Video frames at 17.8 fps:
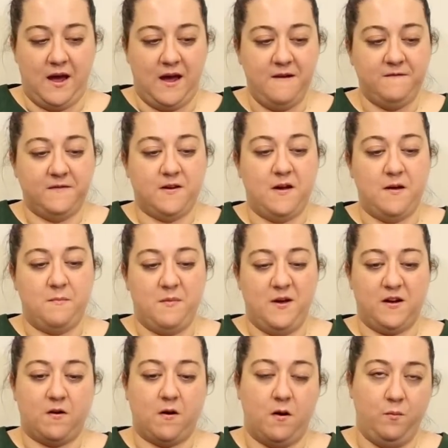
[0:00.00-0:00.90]
I've cut
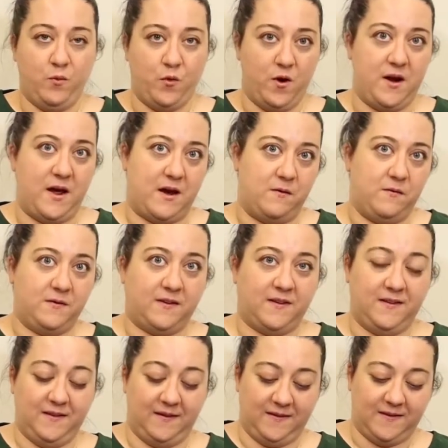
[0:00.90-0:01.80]
my cardboard out
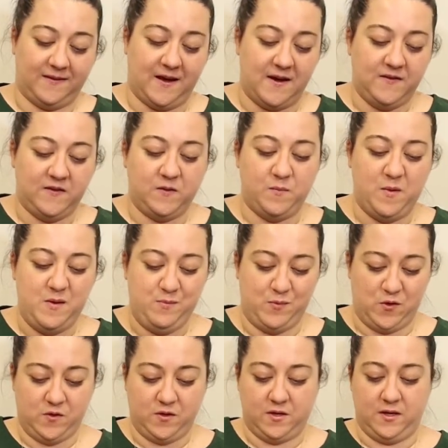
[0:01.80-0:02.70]
to the size of my
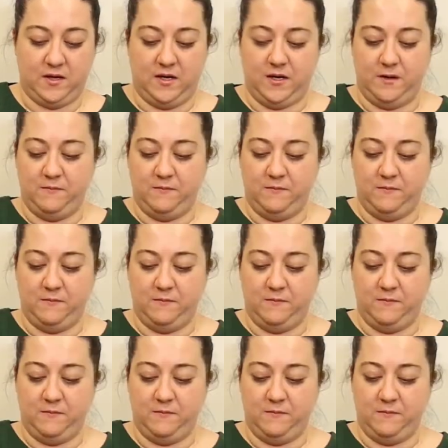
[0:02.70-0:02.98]
book, and